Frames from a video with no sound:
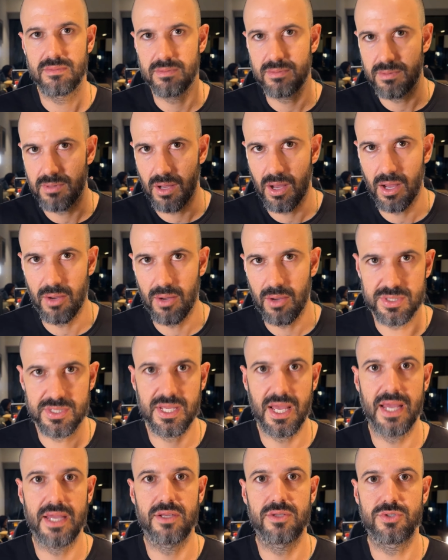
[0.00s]
I would
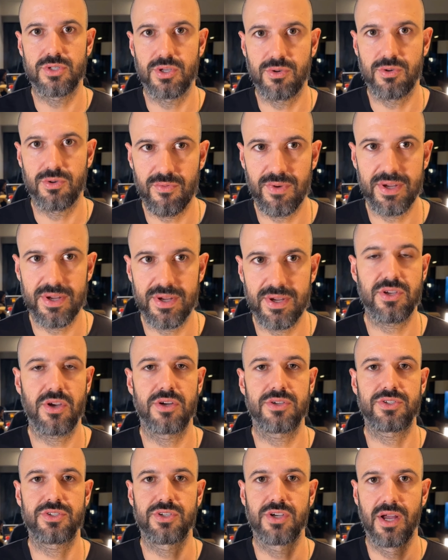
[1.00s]
say do your own
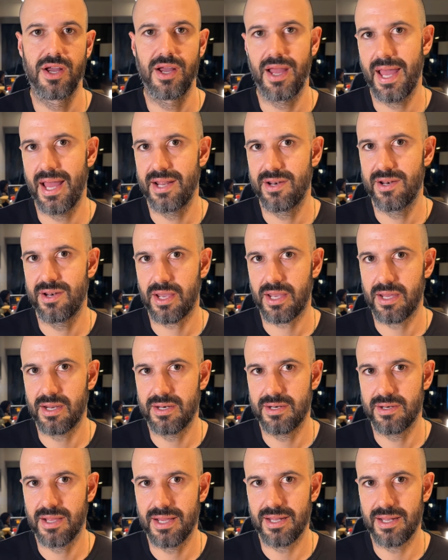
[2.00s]
research, and I
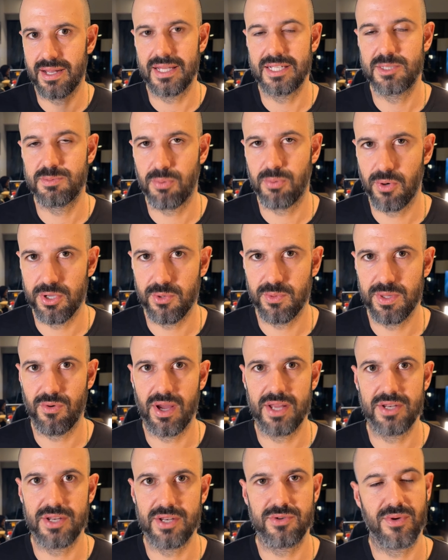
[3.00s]
can at least point you in the
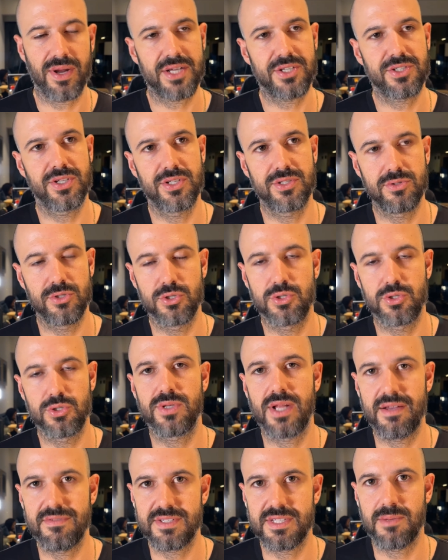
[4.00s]
right direction. And you should
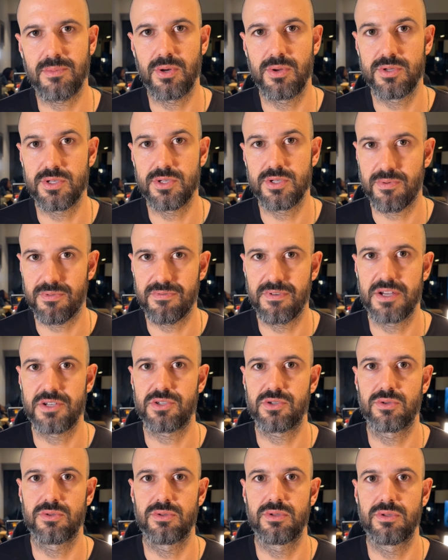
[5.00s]
have someone who's a
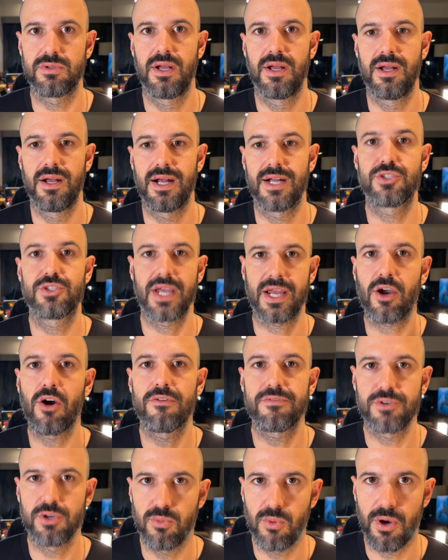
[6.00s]
professional check
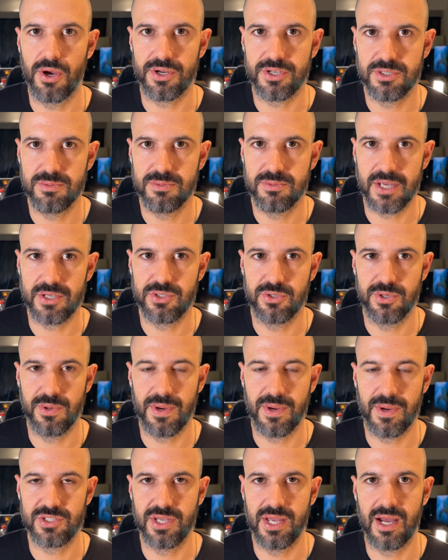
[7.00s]
off your work to make sure you
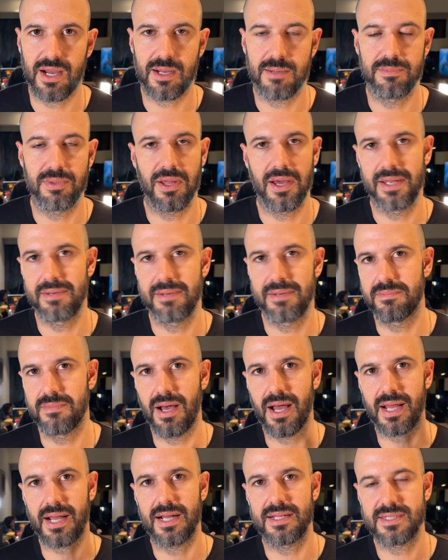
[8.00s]
actually are compliant.
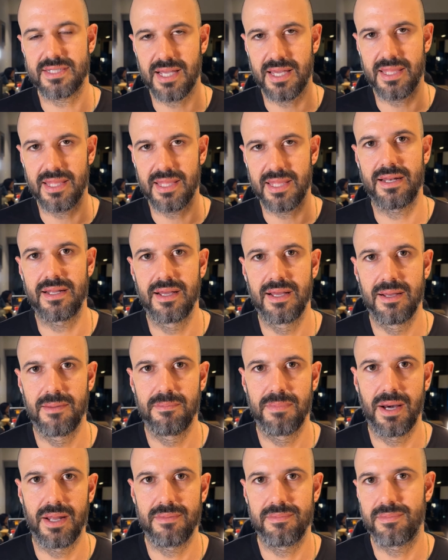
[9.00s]
I can't say that,
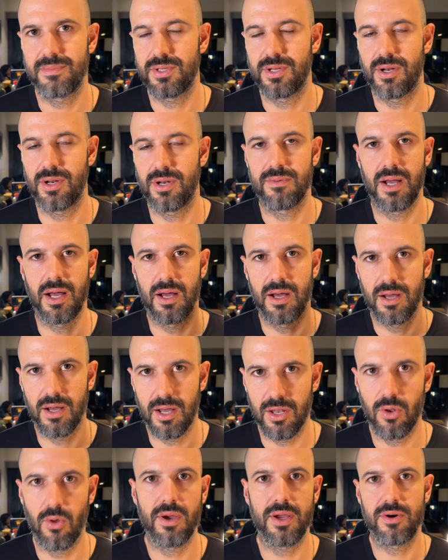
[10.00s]
but a
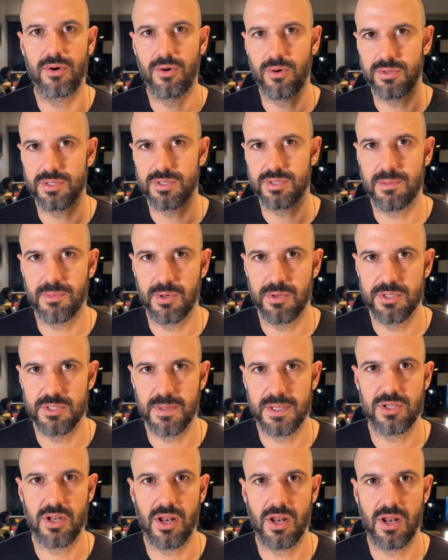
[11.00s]
lawyer or someone who
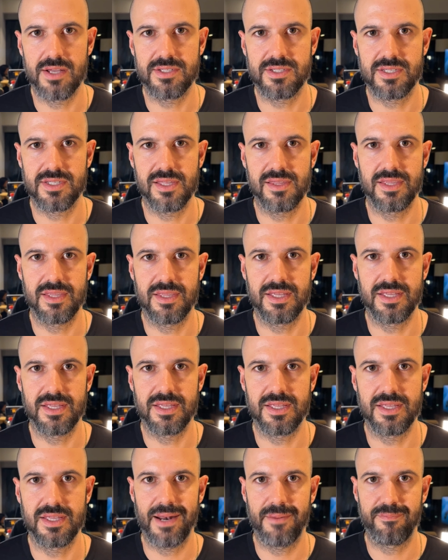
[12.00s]
specializes in this
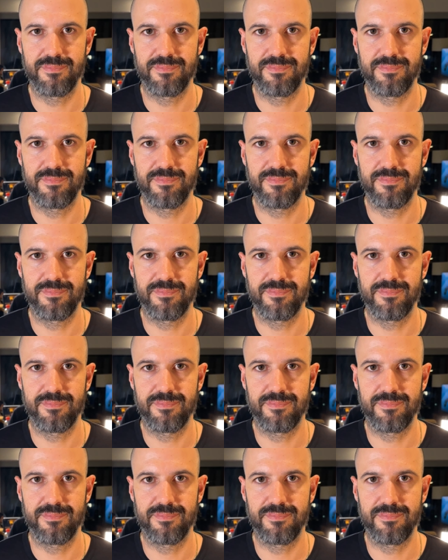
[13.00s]
can.